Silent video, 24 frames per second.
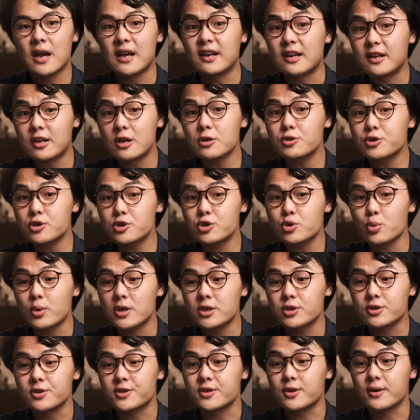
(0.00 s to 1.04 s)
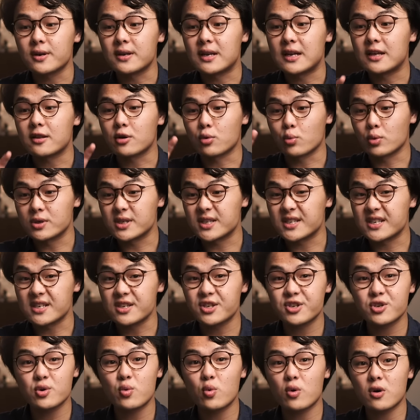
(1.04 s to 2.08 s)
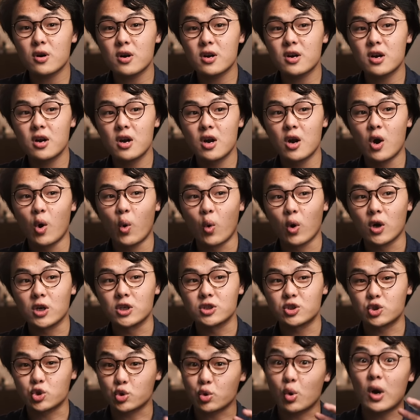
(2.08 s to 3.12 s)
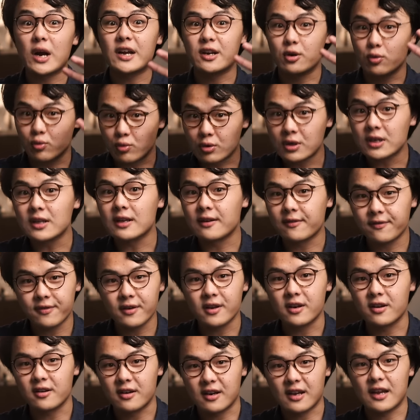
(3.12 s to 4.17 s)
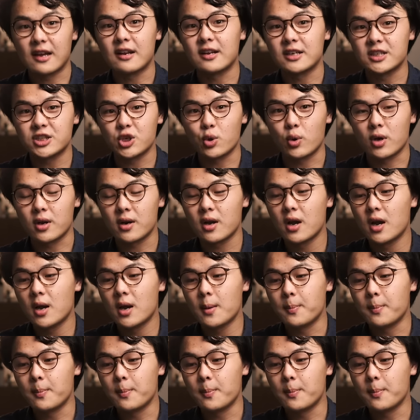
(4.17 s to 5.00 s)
And in those situations, you can either resist a work or try to really fit in and get into it.